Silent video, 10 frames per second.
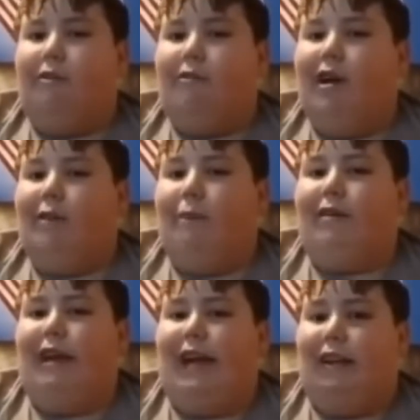You weren't
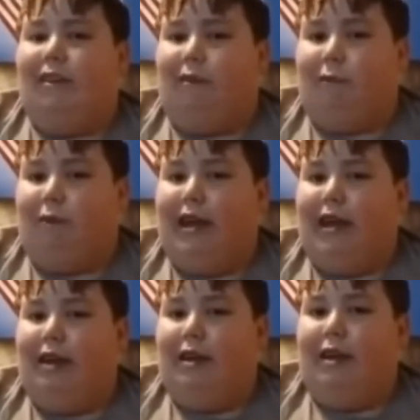supposed to eat
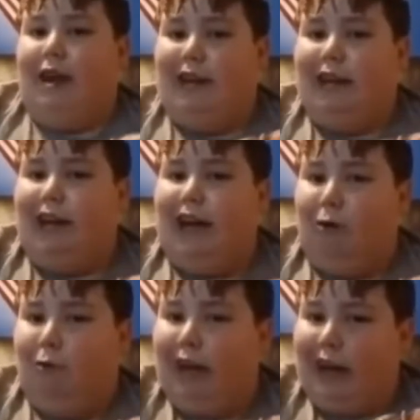3 of these
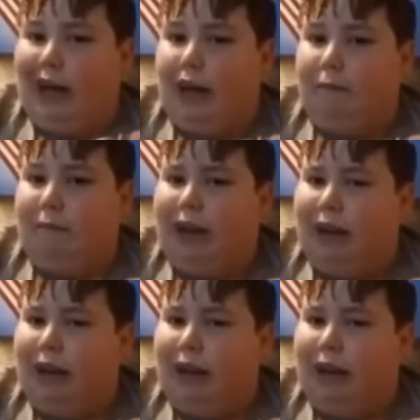at one time.